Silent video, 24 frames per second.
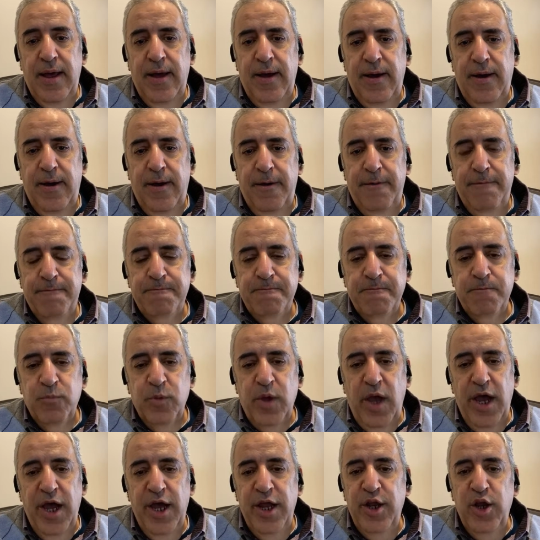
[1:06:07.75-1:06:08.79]
Uh,
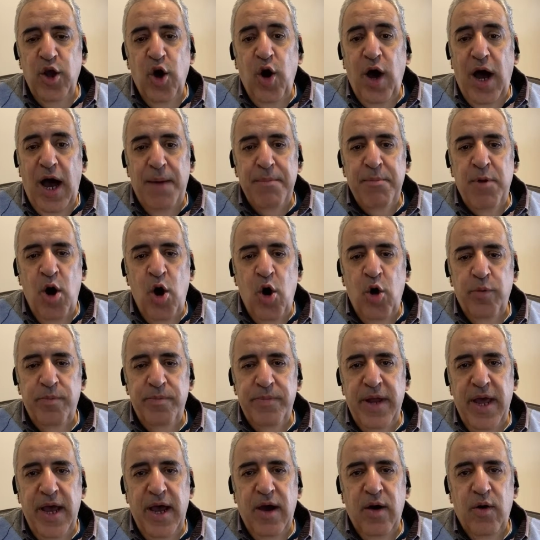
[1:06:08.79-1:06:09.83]
no, I'm
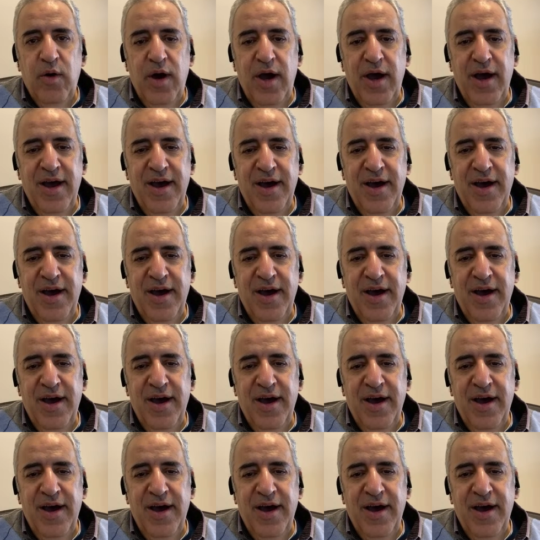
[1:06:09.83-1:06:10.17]
home now.